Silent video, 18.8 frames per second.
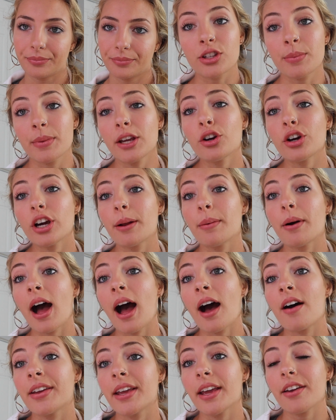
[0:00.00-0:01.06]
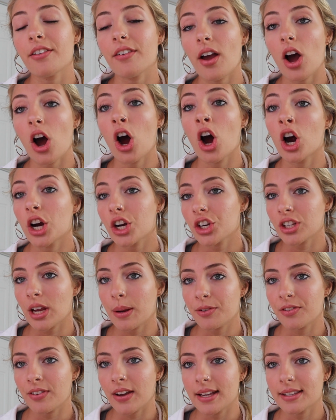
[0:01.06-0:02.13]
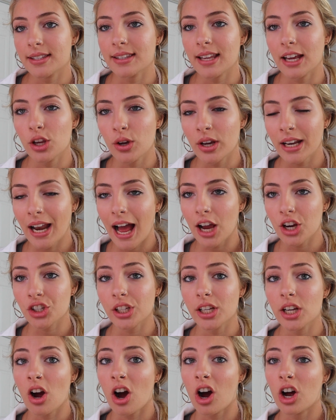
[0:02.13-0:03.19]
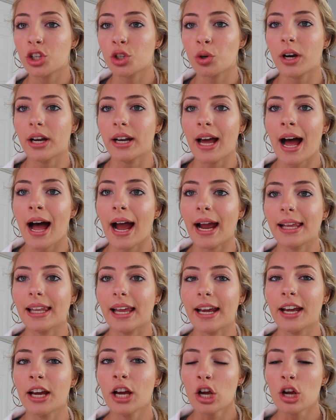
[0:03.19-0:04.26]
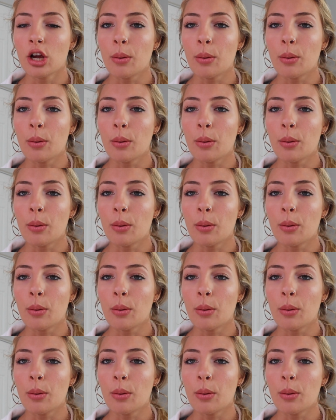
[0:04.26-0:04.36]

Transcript: Something great about having a heart-shaped face is that you can actually contour and highlight